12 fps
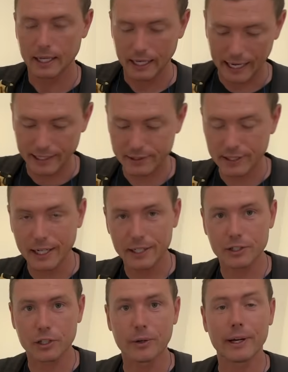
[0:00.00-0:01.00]
I
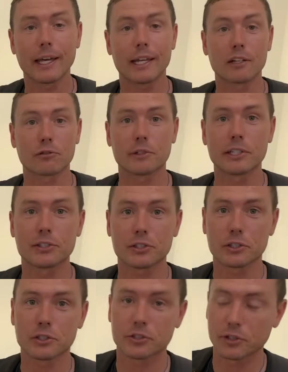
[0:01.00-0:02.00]
decided to go ahead and
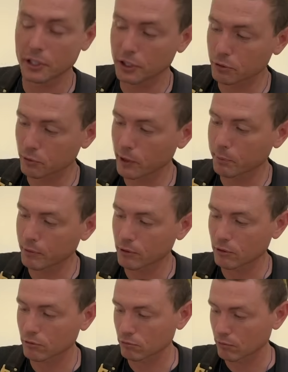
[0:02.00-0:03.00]
research the grip
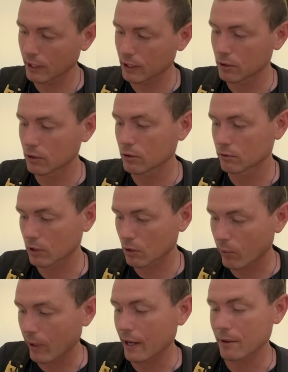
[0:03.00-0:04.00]
rail
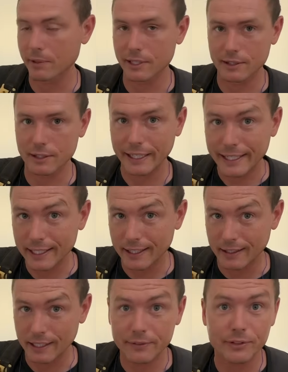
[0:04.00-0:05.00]
requirements
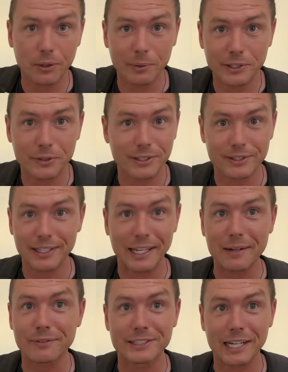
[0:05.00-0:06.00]
again, even though we do this like
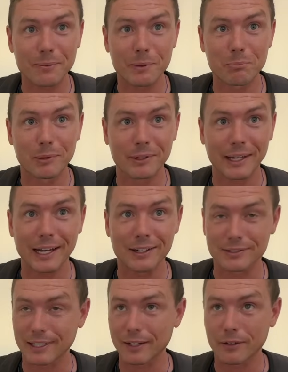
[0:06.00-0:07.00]
every time we build a
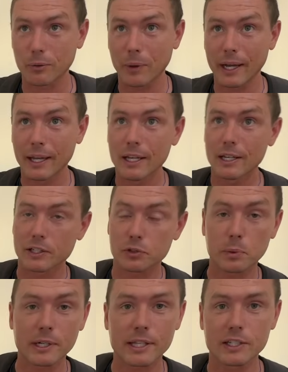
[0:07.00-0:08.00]
house. I don't know mm-hmm. why. Because
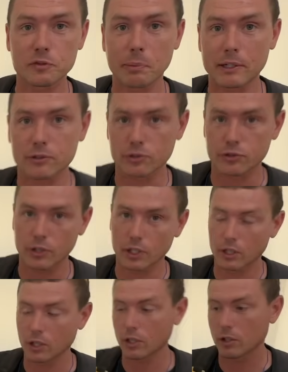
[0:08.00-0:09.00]
one of the inspectors
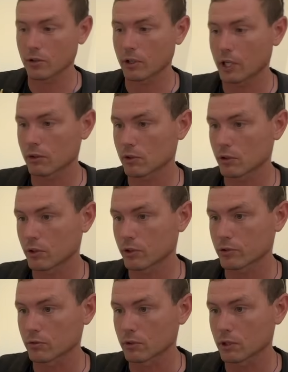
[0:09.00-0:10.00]
said, hey, your handrail
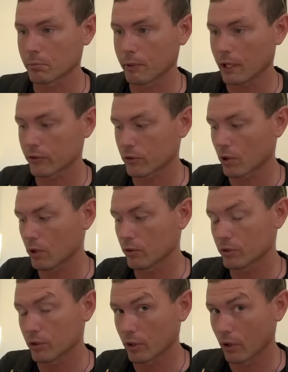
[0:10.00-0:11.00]
doesn't really pass
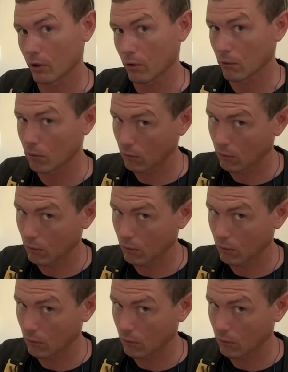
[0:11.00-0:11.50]
code, you know.